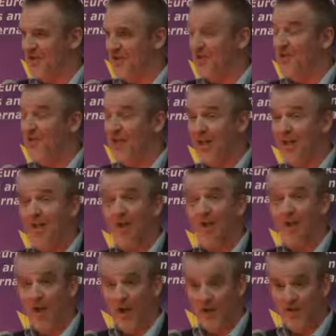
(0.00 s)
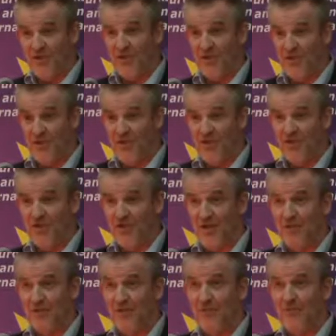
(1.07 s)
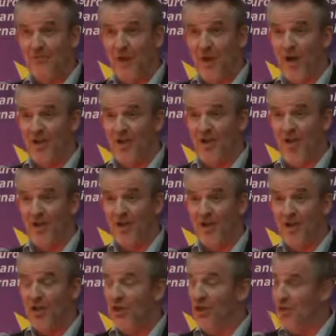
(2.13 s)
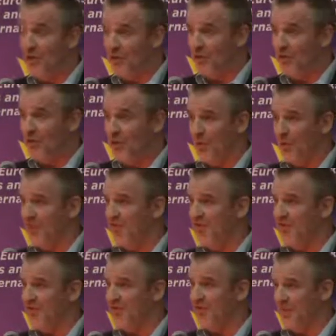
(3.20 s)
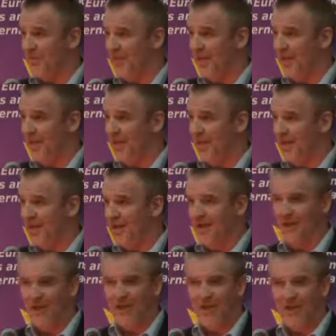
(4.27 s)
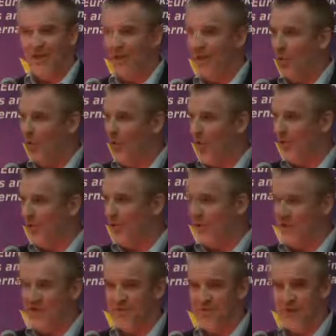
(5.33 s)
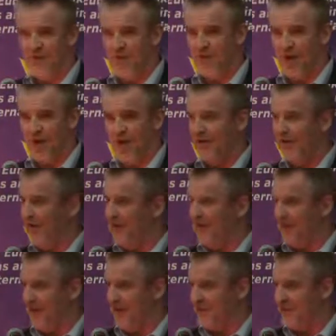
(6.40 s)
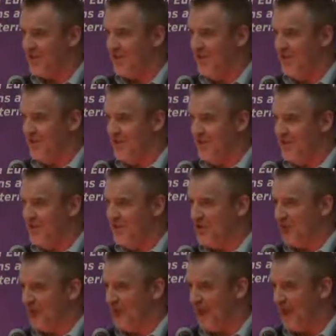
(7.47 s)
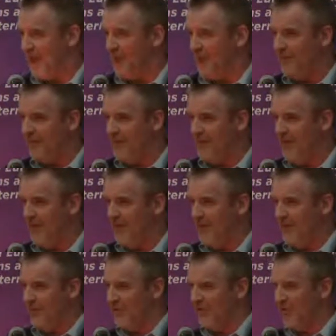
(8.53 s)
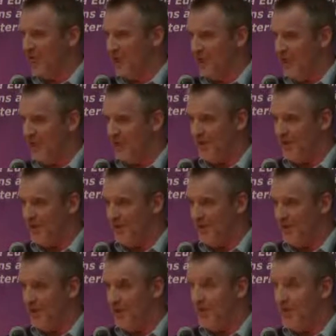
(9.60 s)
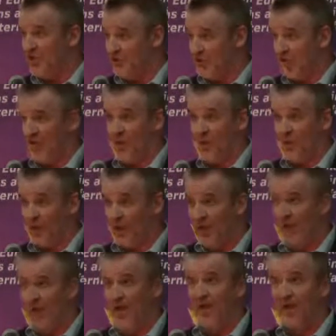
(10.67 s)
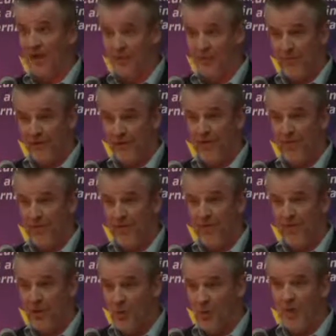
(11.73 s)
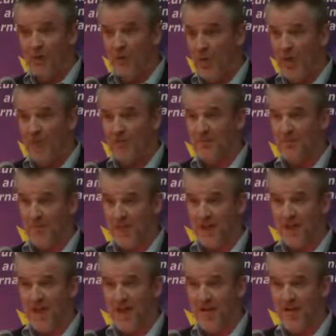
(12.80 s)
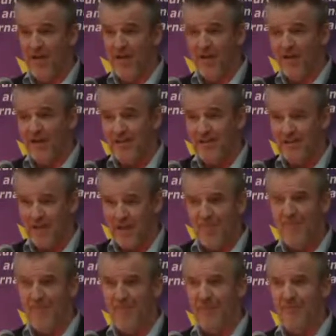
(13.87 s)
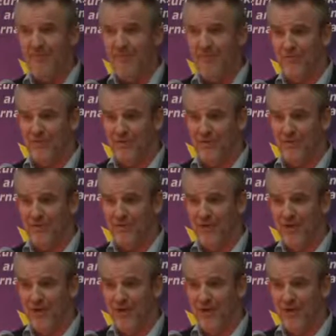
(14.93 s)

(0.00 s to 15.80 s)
and particularly your closest relationships, when you find that you thought you meant something, you were telling your wife, your husband, your partner this, but your behavior and what you're really doing, she or he is very, very quick and willing to point out is something different.